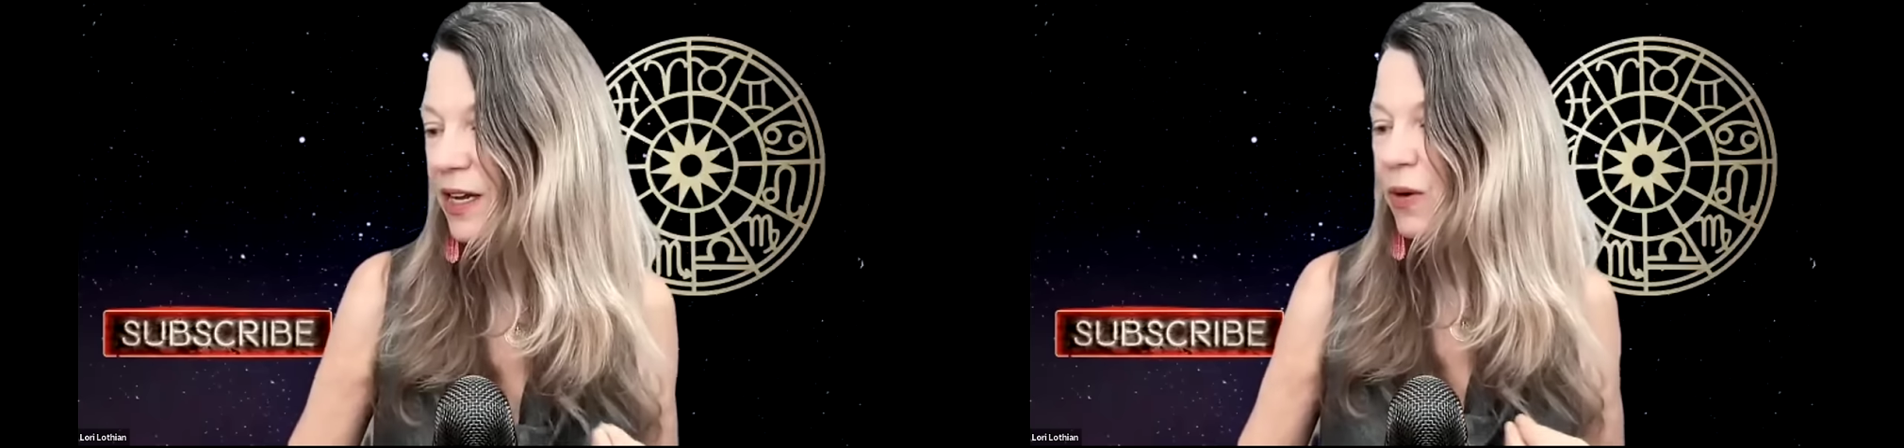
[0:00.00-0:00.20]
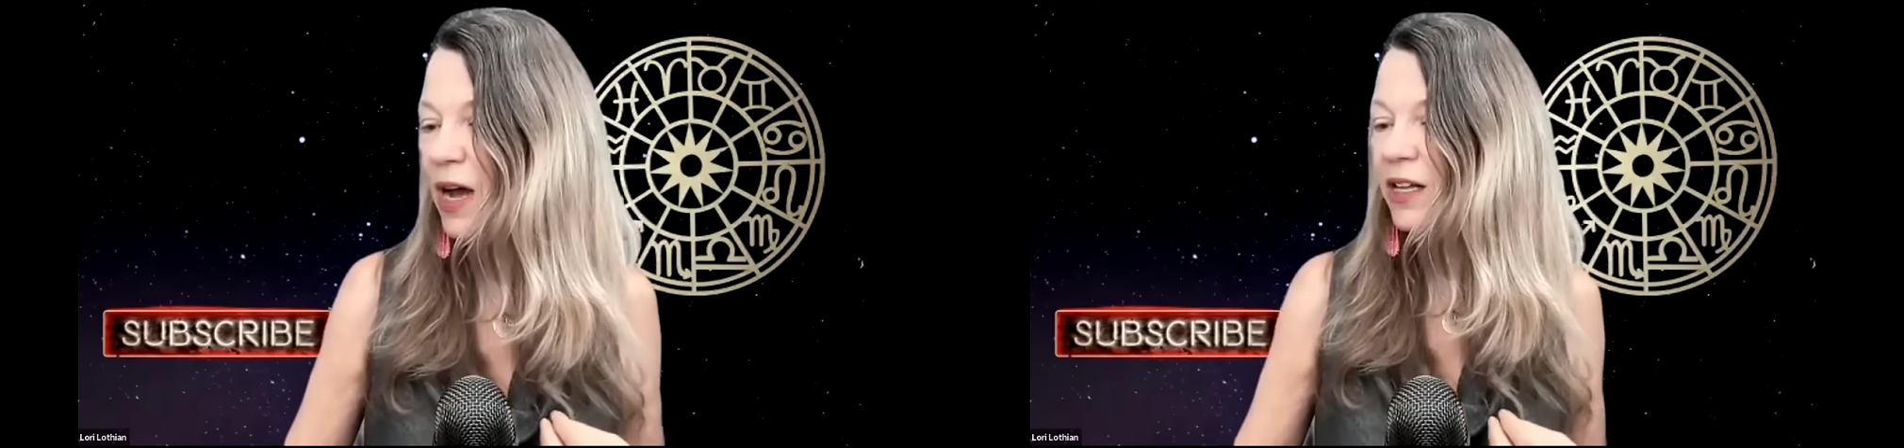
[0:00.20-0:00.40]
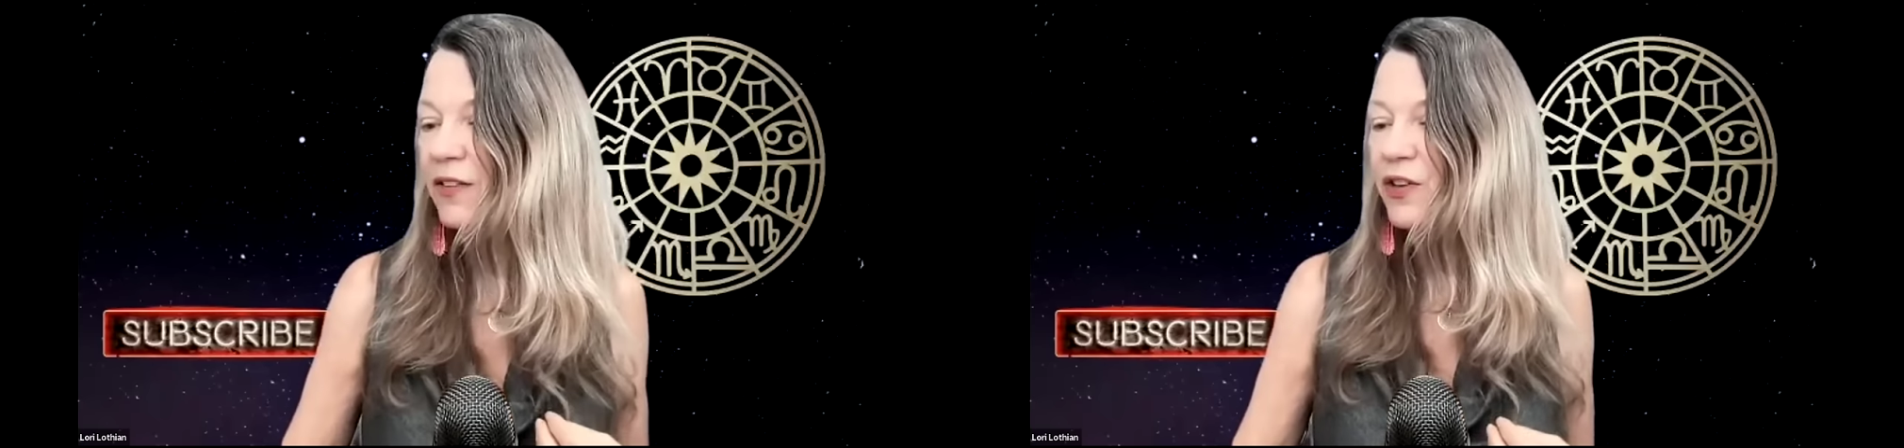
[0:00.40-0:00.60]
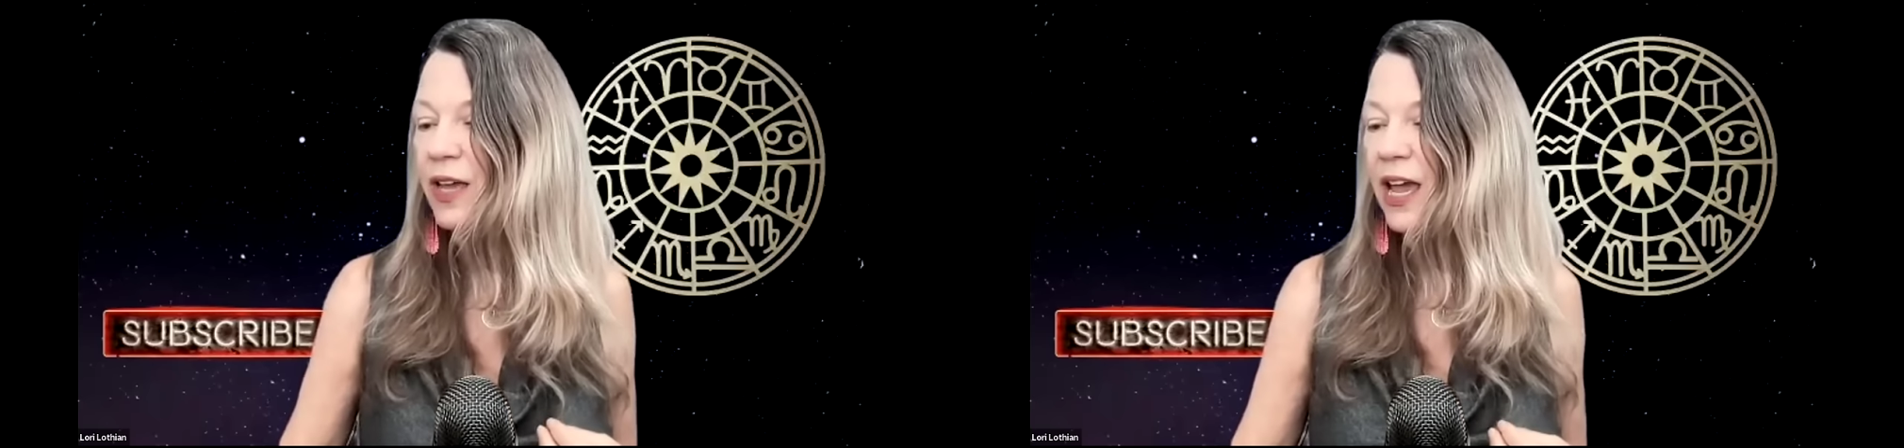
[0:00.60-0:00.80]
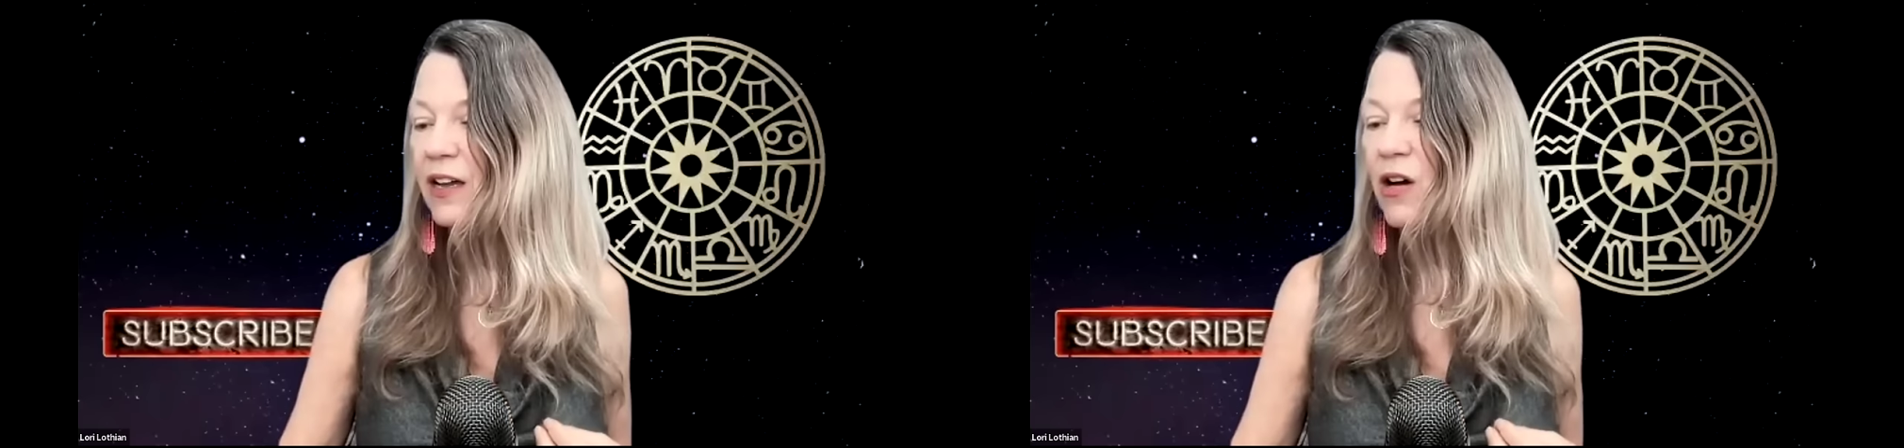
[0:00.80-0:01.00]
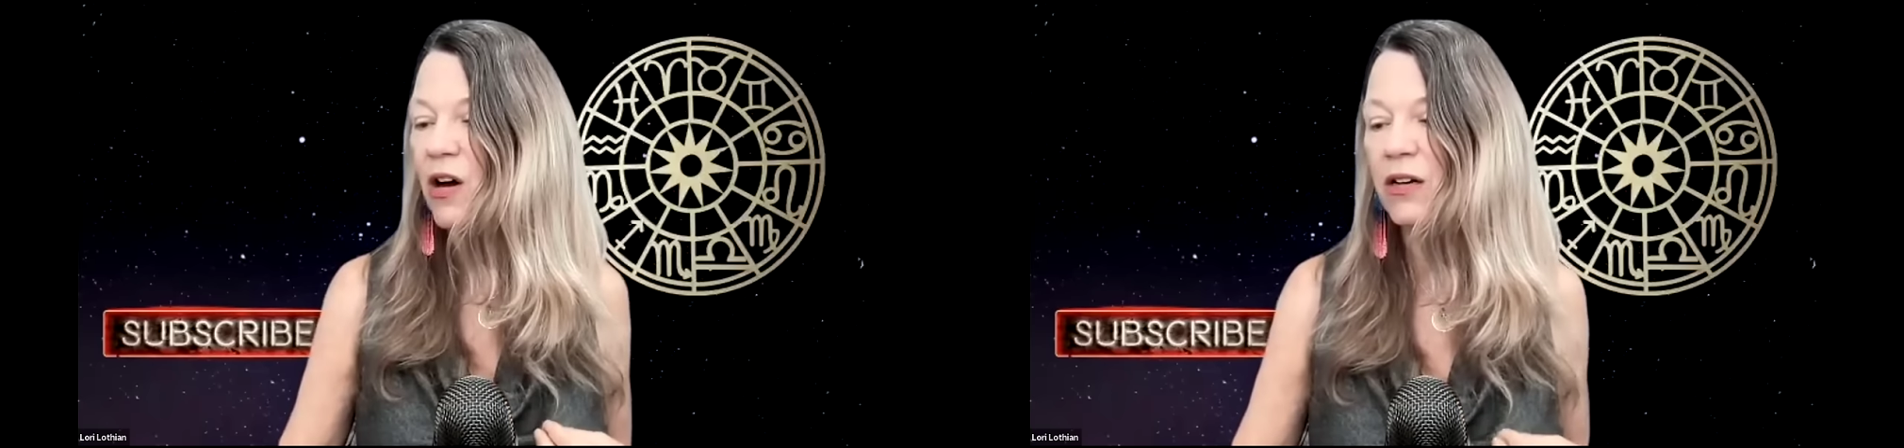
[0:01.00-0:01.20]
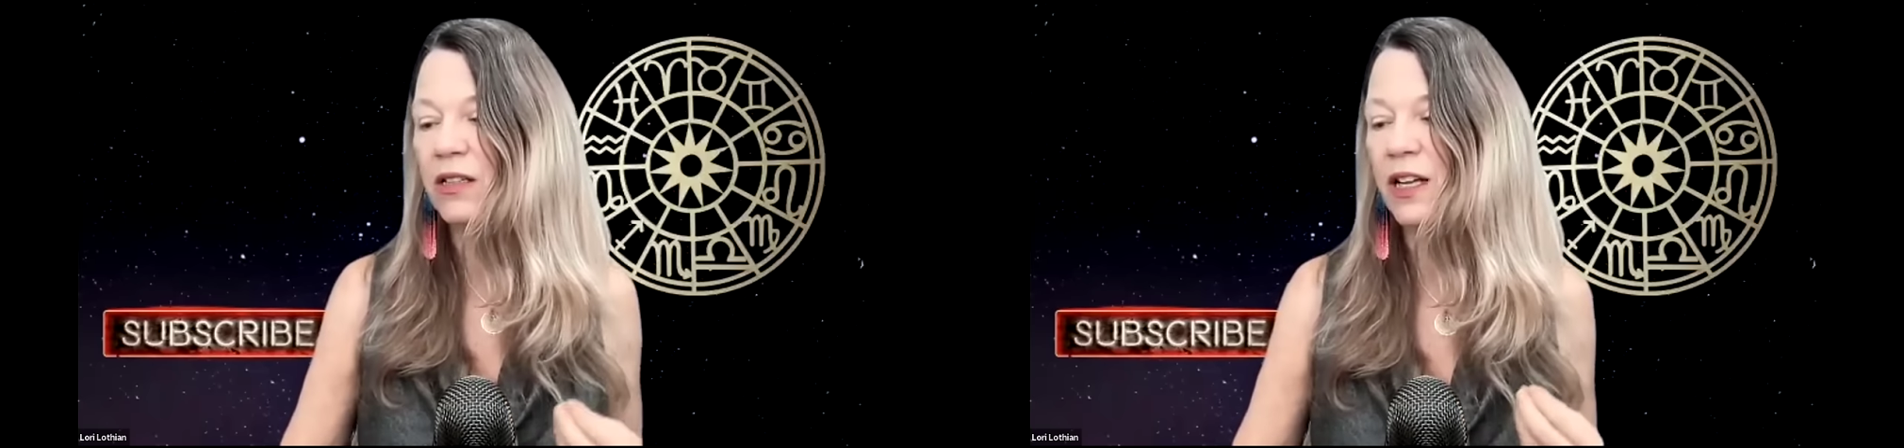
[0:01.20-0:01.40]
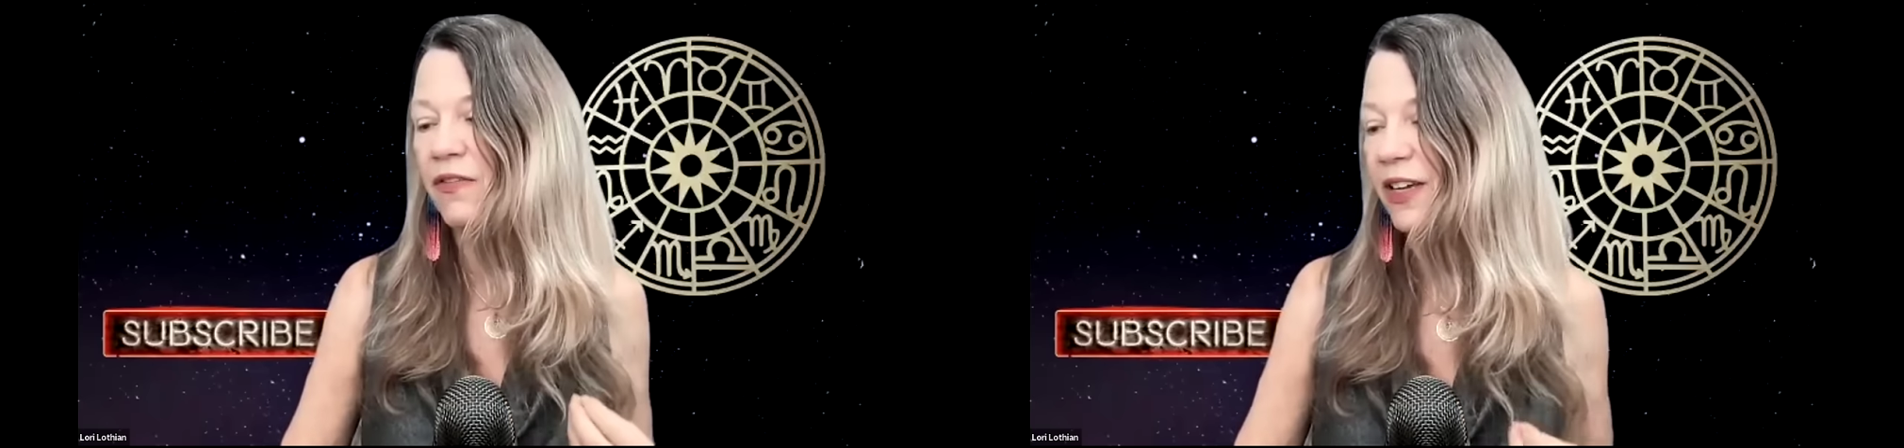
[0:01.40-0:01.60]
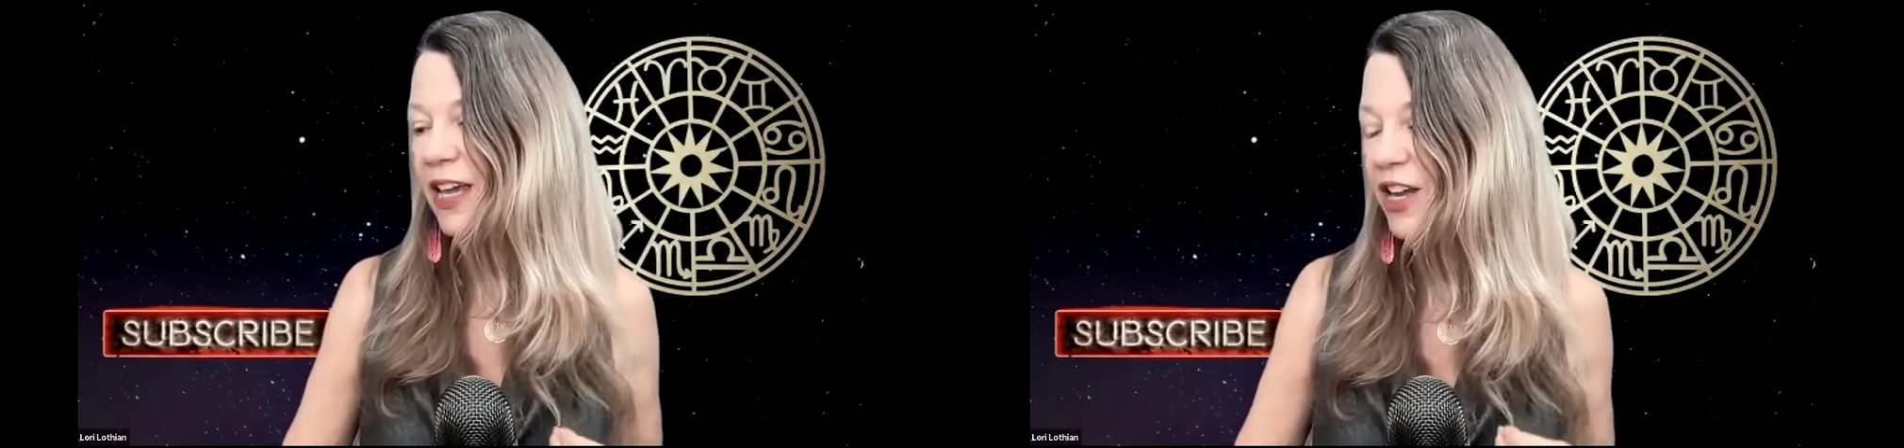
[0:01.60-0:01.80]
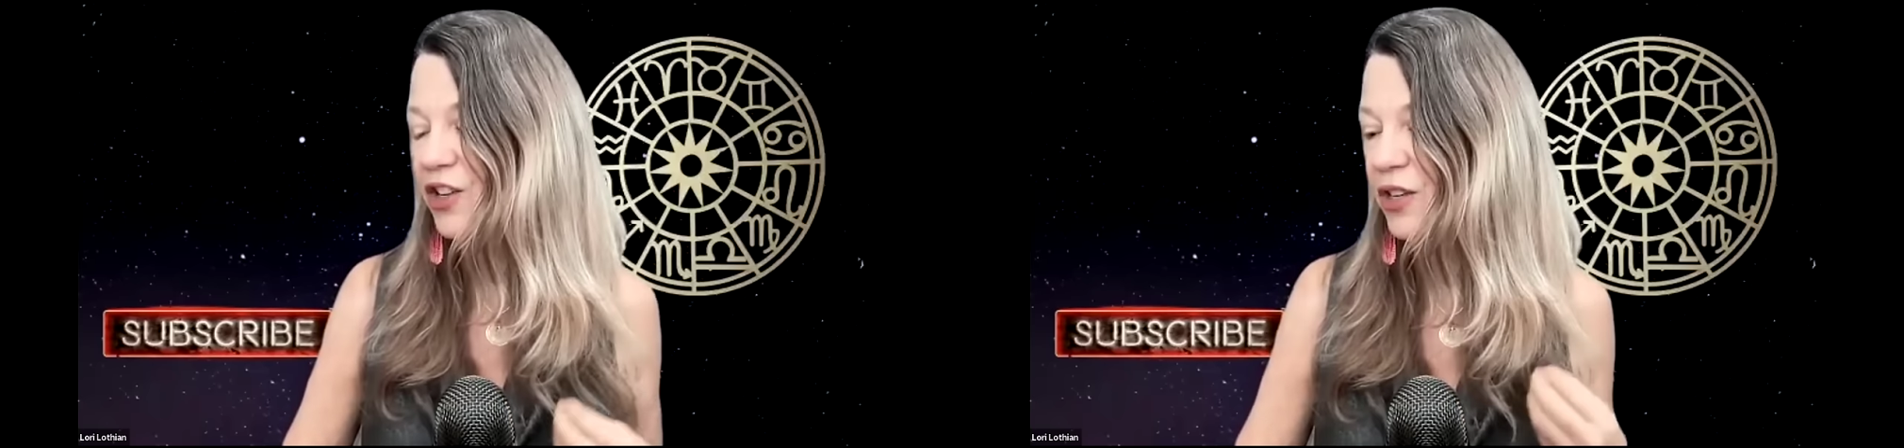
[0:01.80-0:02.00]
Well, if you can't call
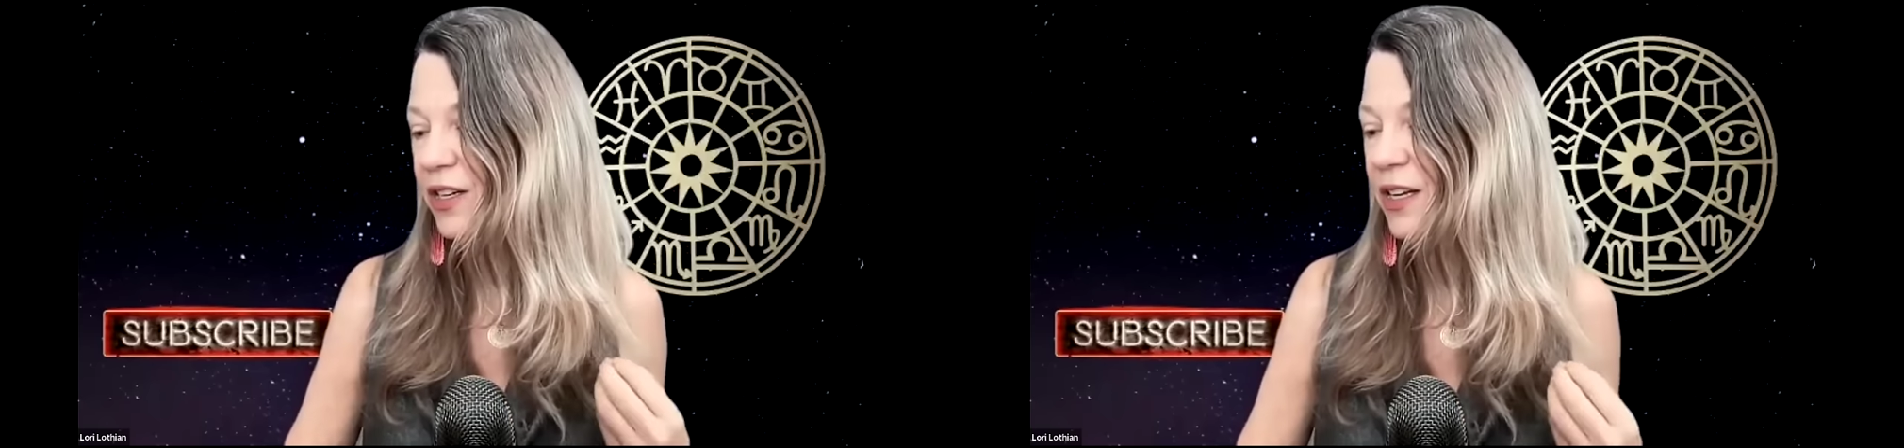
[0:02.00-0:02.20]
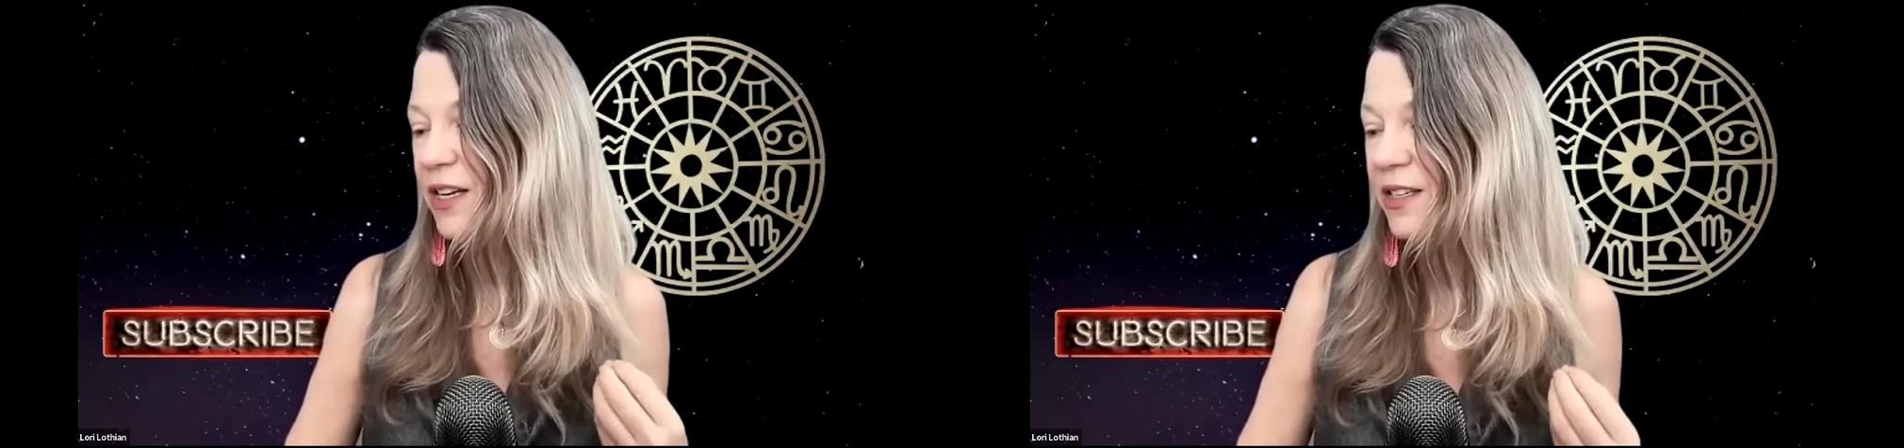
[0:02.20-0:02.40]
clarification,